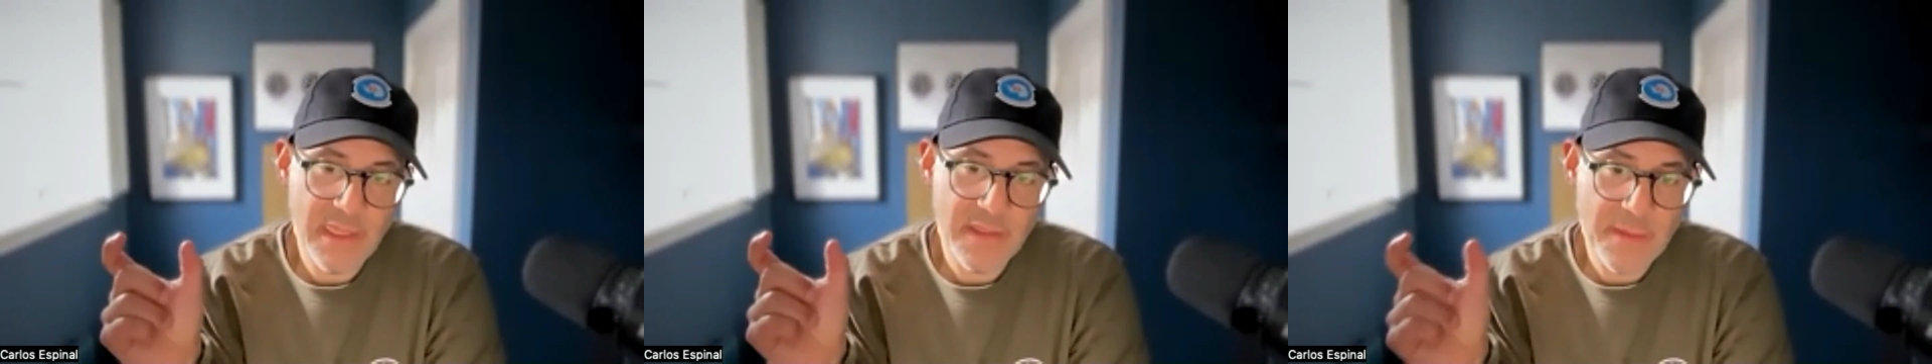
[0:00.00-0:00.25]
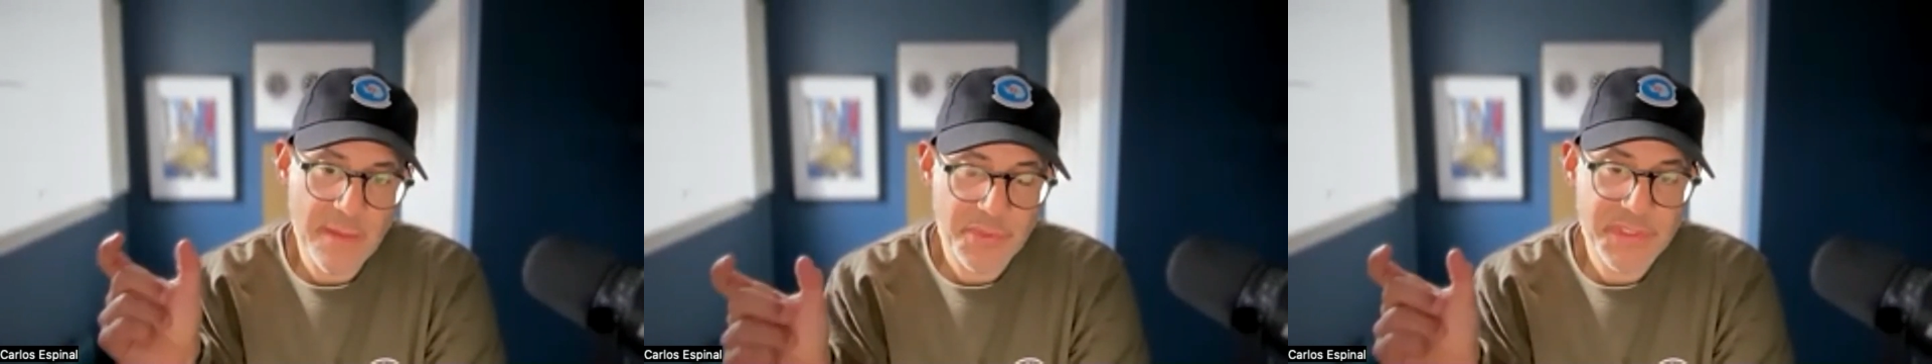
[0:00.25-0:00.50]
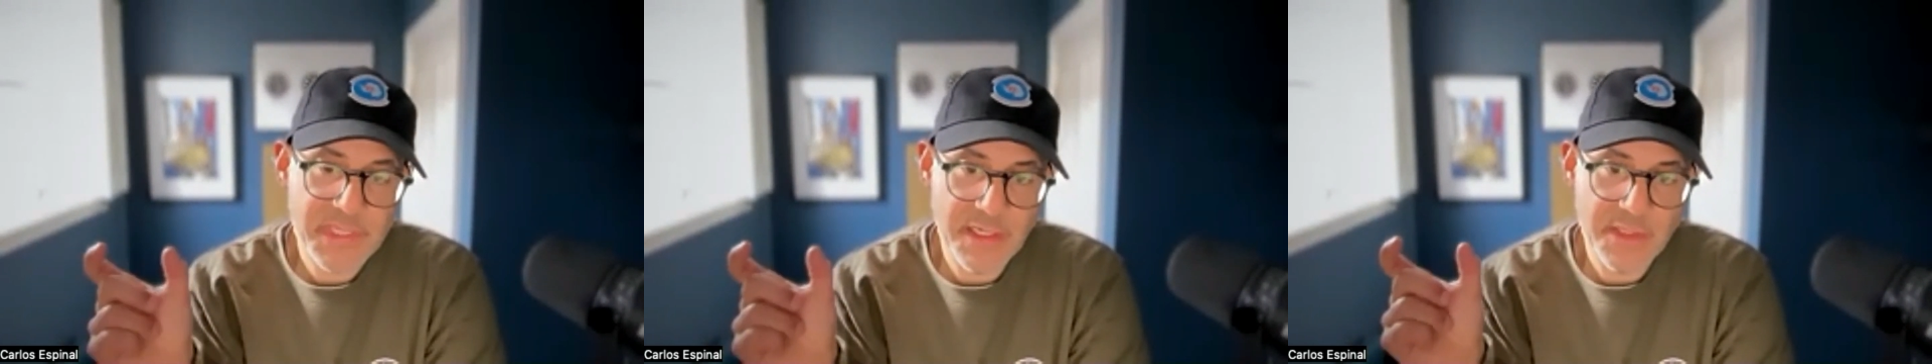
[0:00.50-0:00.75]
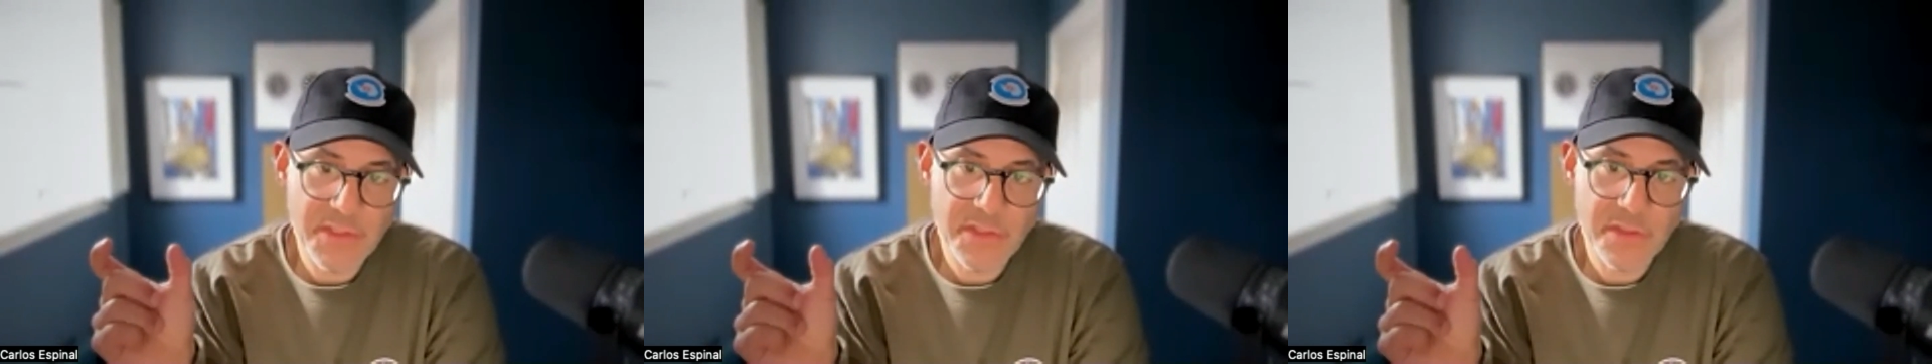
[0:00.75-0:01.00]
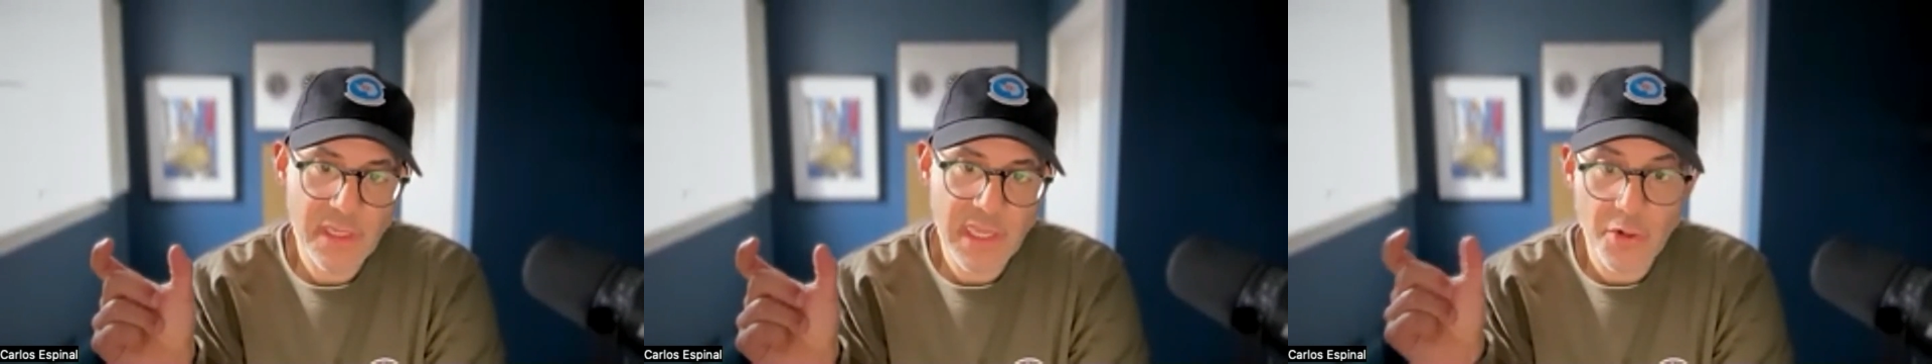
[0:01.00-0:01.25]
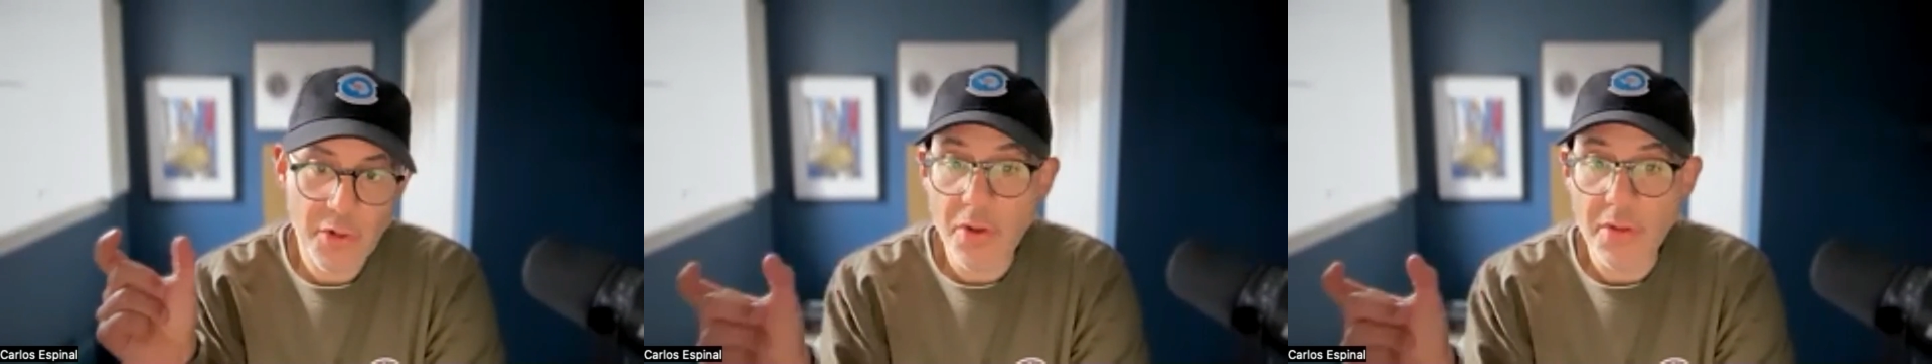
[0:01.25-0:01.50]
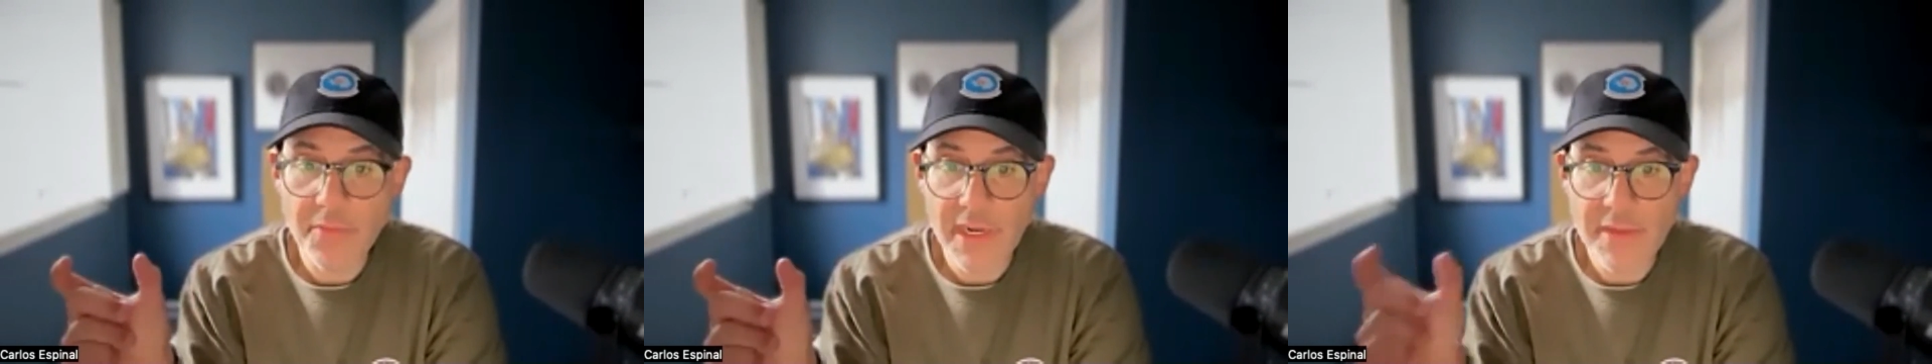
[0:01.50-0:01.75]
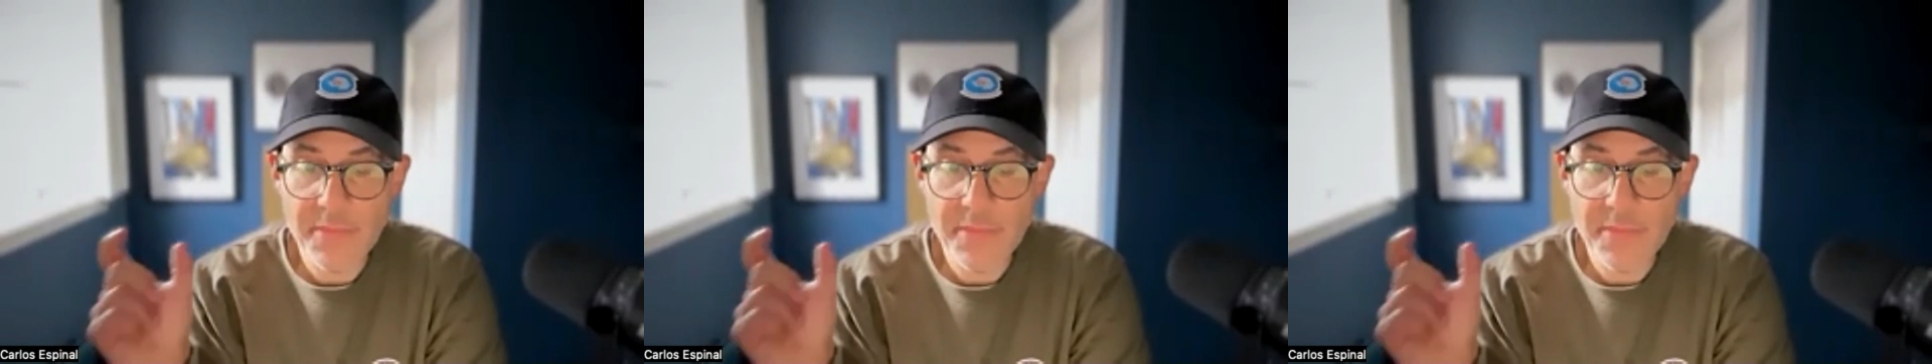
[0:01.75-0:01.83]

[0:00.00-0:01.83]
that percentage at all, right?